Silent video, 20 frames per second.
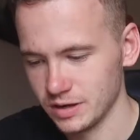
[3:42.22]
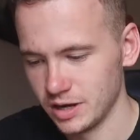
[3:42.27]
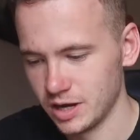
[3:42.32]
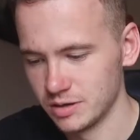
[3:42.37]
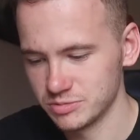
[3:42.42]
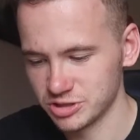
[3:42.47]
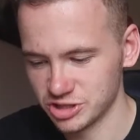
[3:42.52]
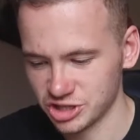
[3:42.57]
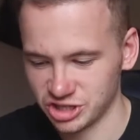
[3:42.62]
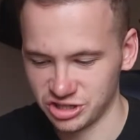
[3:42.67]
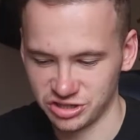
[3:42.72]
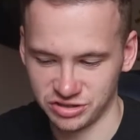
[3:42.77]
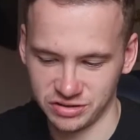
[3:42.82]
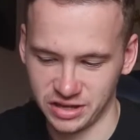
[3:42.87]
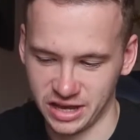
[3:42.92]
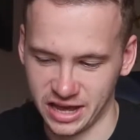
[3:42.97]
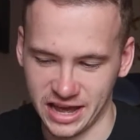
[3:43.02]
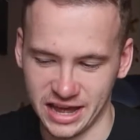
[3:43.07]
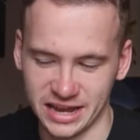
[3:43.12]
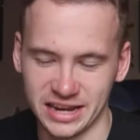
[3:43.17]
I'm just gonna,
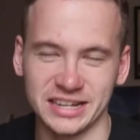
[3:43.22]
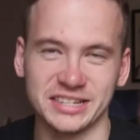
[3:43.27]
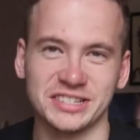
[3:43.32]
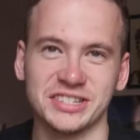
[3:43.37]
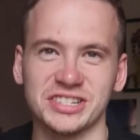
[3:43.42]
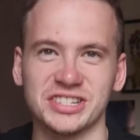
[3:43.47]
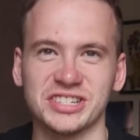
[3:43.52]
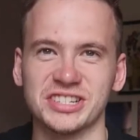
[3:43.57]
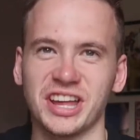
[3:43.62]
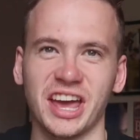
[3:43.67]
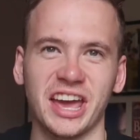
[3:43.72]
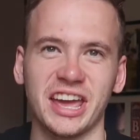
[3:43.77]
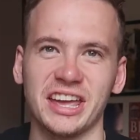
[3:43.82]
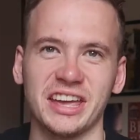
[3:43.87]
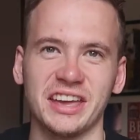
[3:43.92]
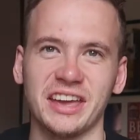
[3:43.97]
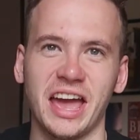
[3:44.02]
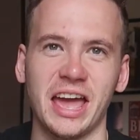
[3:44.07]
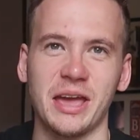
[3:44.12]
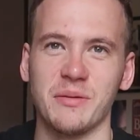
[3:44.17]
yeah, let's just
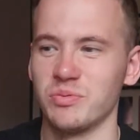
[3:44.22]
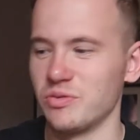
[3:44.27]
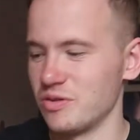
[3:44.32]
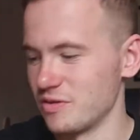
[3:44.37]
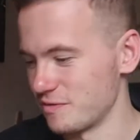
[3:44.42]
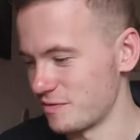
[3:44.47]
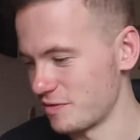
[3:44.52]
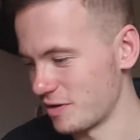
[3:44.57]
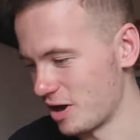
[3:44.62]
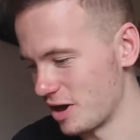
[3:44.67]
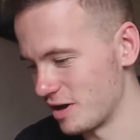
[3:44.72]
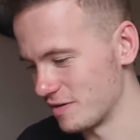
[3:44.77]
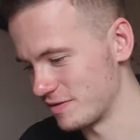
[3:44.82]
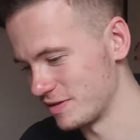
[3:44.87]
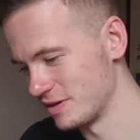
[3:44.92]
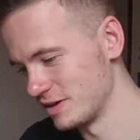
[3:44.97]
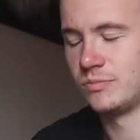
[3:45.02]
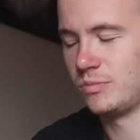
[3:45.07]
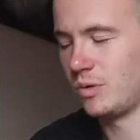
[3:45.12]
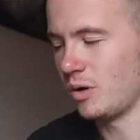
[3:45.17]
say 8.5.
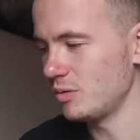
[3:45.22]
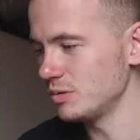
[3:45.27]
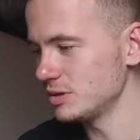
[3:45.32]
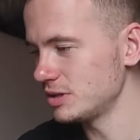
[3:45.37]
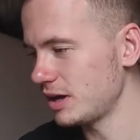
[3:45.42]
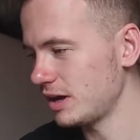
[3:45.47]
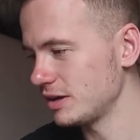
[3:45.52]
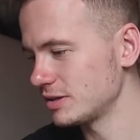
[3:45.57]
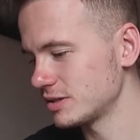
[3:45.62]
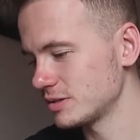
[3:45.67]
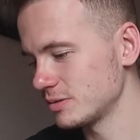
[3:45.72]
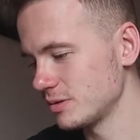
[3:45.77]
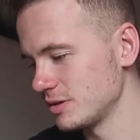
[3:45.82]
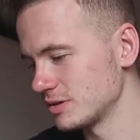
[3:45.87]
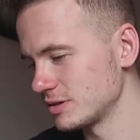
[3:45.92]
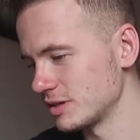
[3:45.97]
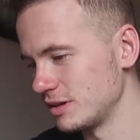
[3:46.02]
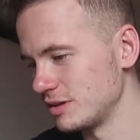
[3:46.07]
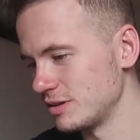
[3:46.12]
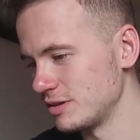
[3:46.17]
What was, I swear I
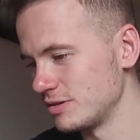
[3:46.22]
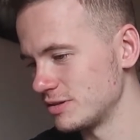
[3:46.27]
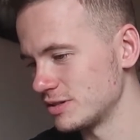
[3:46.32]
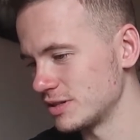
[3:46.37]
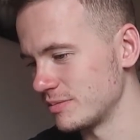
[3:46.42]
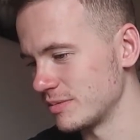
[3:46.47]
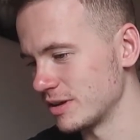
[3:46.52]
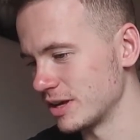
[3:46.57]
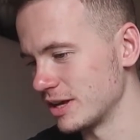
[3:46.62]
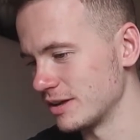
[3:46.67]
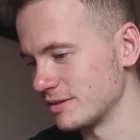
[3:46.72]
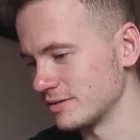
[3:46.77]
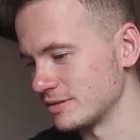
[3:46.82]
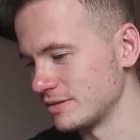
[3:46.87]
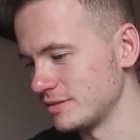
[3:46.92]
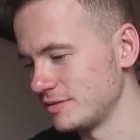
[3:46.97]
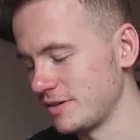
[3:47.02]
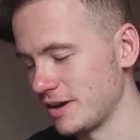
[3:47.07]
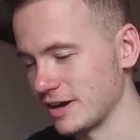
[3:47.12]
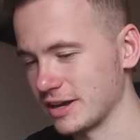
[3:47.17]
was gonna do something else.
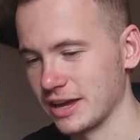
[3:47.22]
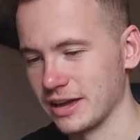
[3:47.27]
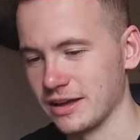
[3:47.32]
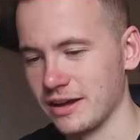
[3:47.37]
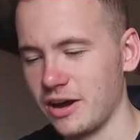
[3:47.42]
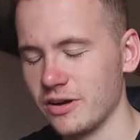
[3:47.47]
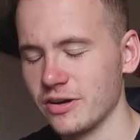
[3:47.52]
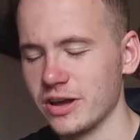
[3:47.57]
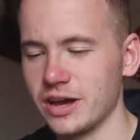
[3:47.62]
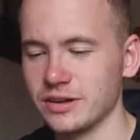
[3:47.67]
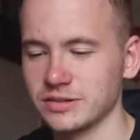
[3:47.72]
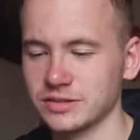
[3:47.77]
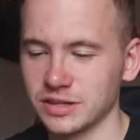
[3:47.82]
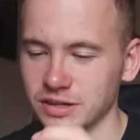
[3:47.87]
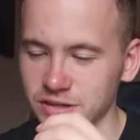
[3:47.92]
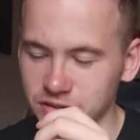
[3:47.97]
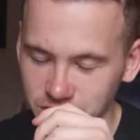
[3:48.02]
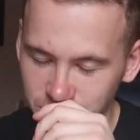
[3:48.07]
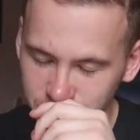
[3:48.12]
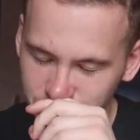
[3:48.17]
Fuck it. Oh yeah, I was
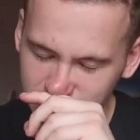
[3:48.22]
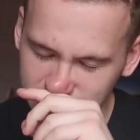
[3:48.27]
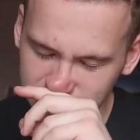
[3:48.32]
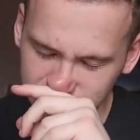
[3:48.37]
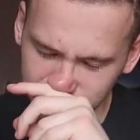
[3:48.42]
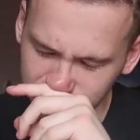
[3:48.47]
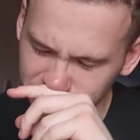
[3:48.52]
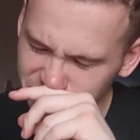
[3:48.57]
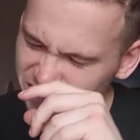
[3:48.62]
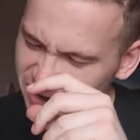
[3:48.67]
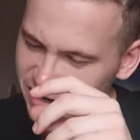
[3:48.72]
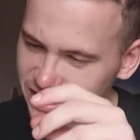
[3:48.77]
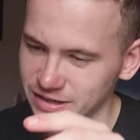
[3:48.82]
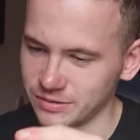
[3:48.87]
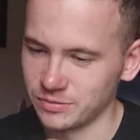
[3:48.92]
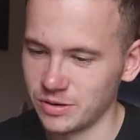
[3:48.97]
gonna do manual, fuck.